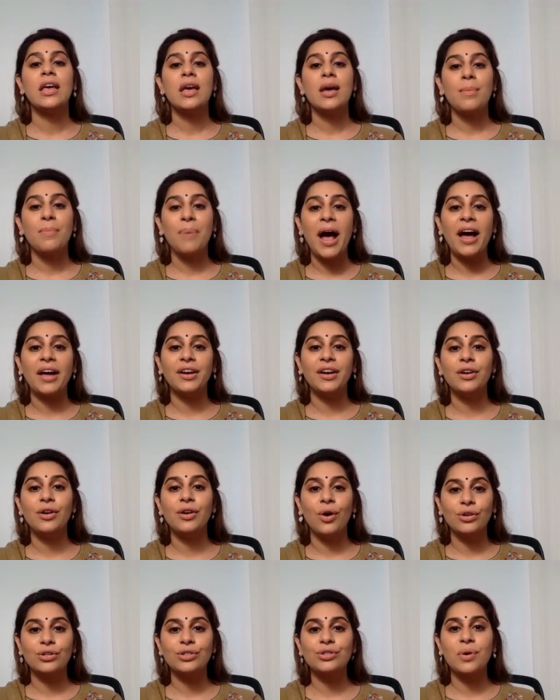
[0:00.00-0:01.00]
padded
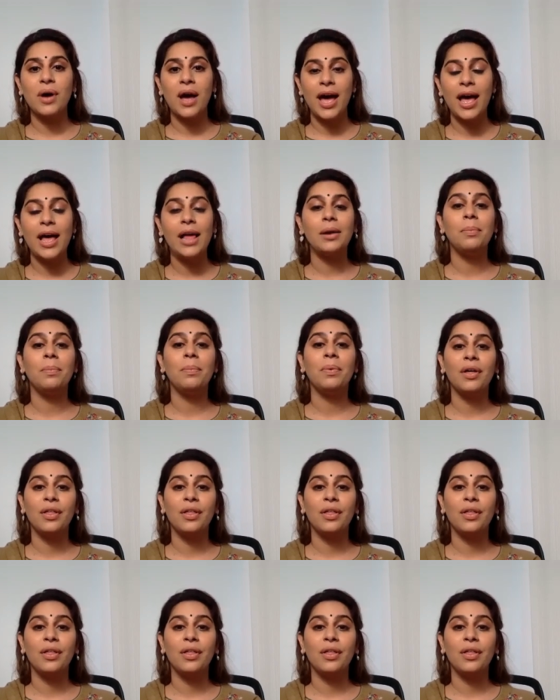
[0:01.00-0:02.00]
on to help the
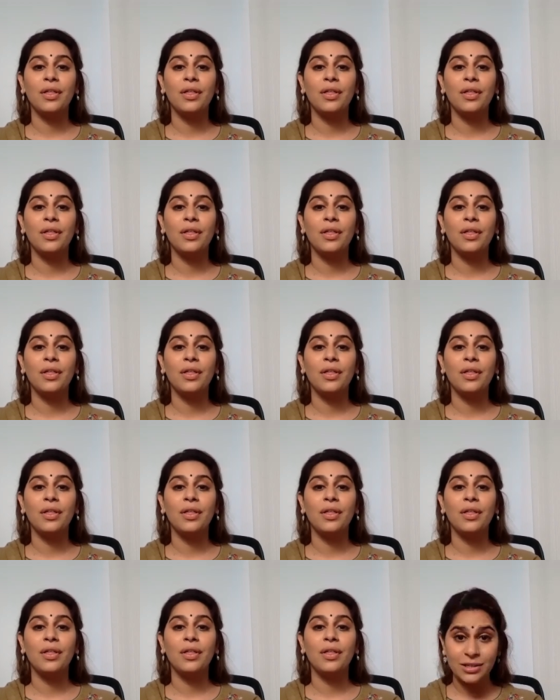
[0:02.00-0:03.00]
patient recover
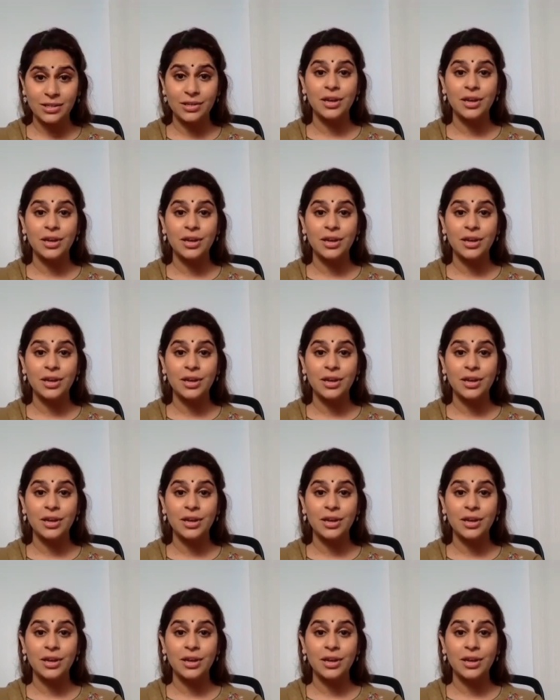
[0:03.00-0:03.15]
better.